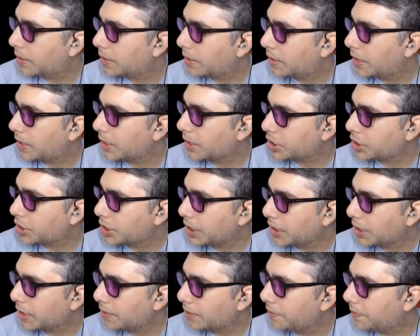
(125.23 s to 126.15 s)

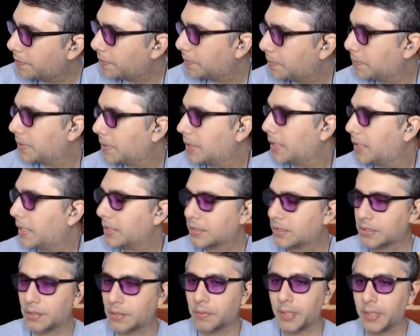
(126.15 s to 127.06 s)
achieve with that.
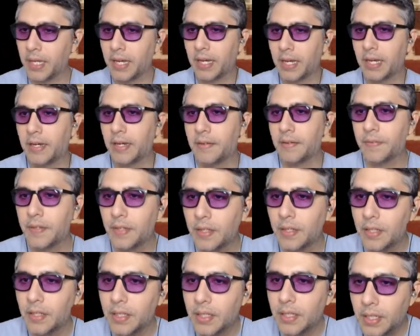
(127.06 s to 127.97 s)
So we have
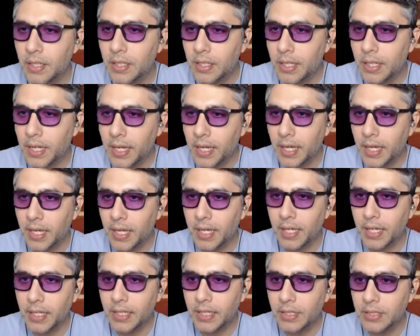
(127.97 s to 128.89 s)

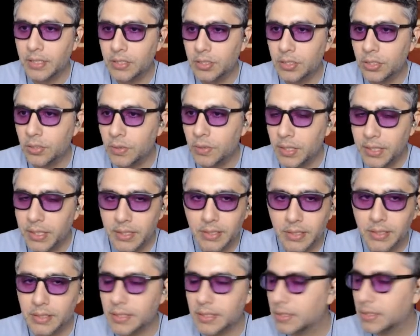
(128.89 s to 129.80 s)
a to-do
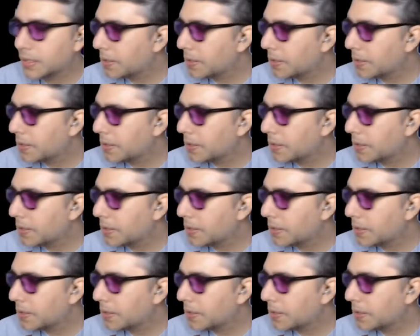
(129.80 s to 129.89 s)
list,